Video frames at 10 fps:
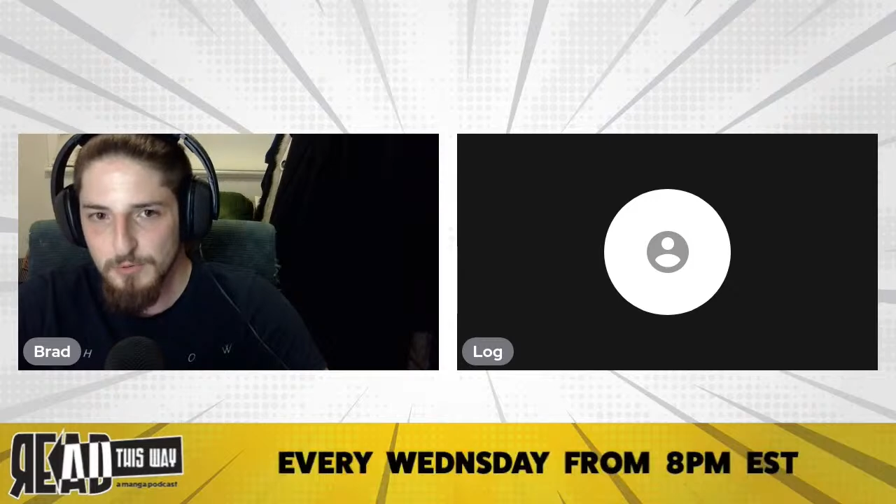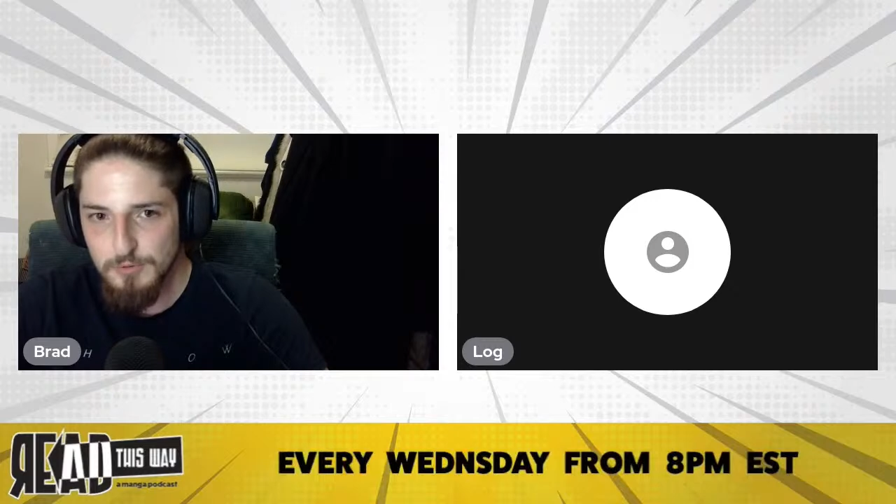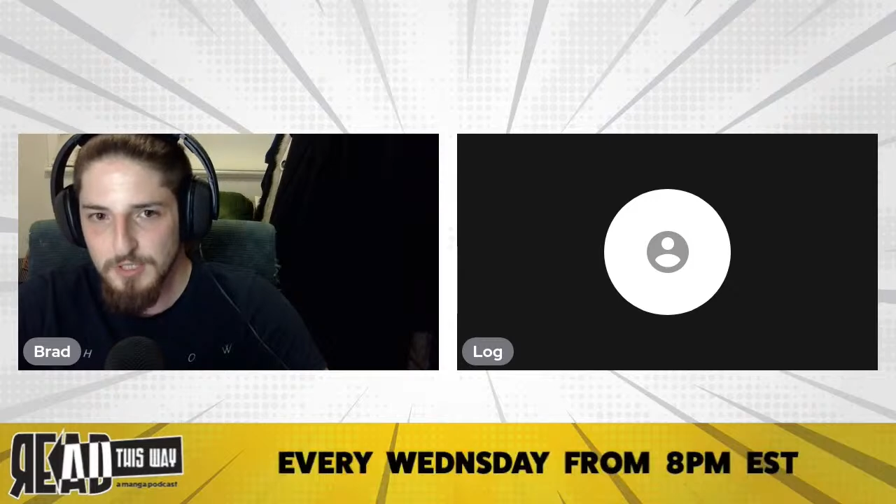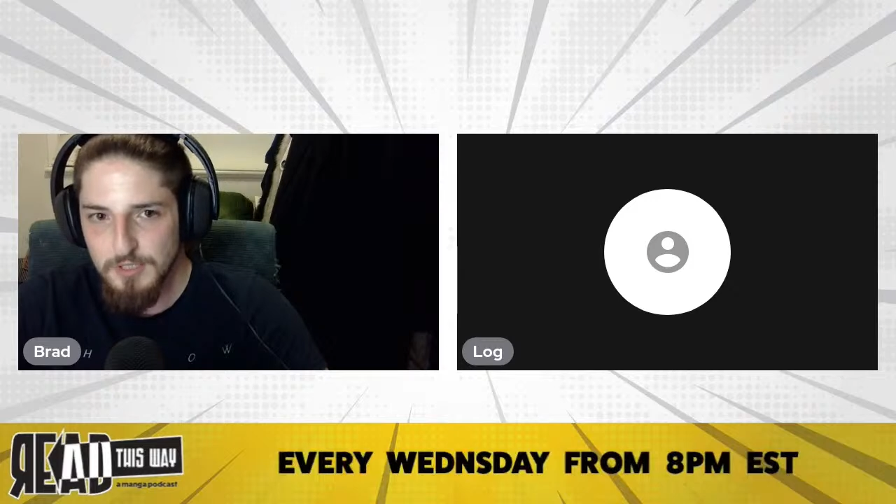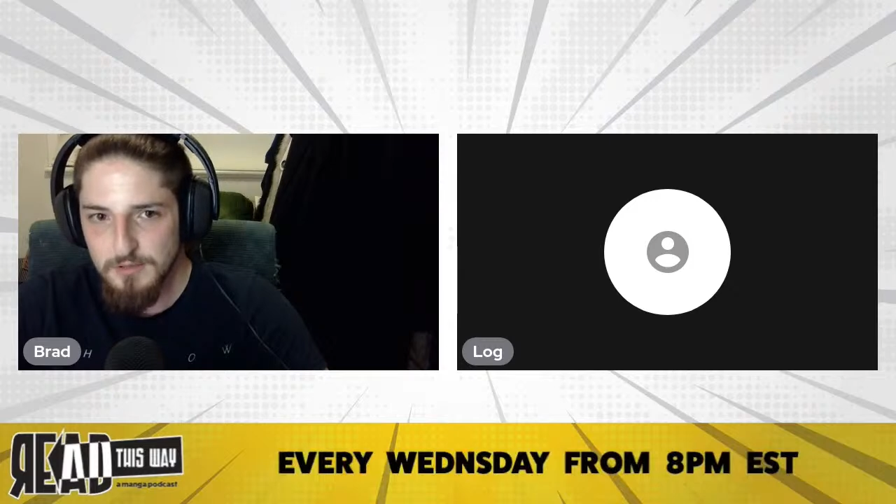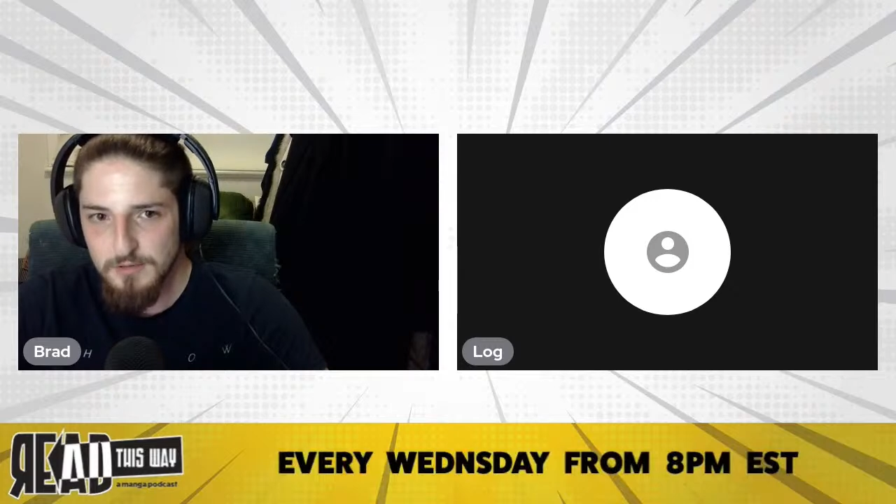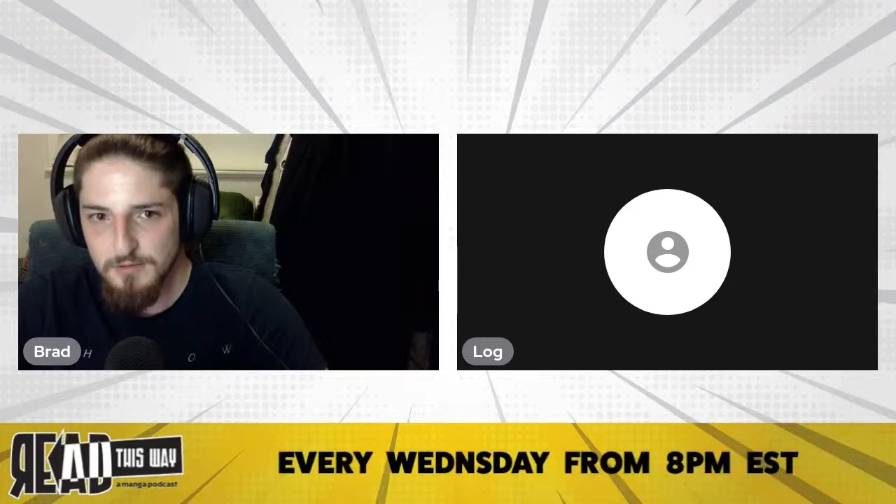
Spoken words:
Luna,